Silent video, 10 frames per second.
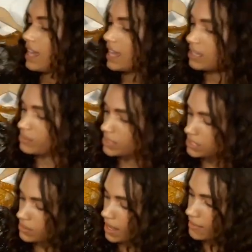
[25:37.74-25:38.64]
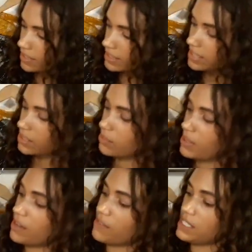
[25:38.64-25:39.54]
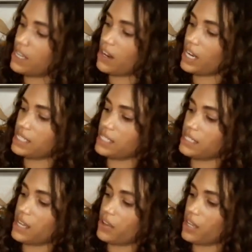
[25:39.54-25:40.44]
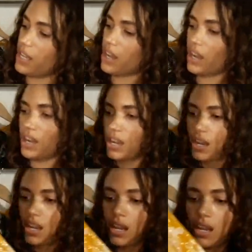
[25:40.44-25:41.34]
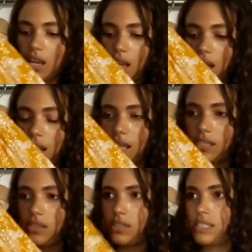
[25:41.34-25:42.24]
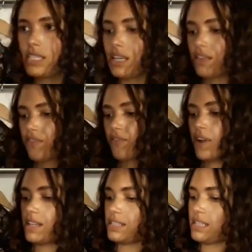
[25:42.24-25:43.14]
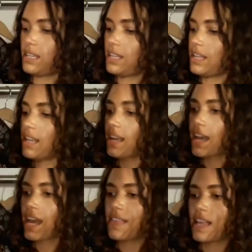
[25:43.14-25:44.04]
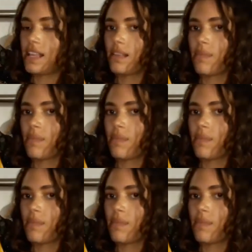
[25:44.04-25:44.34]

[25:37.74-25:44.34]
And we do have a little bit of tiering detail here, as you can see in the front and then in the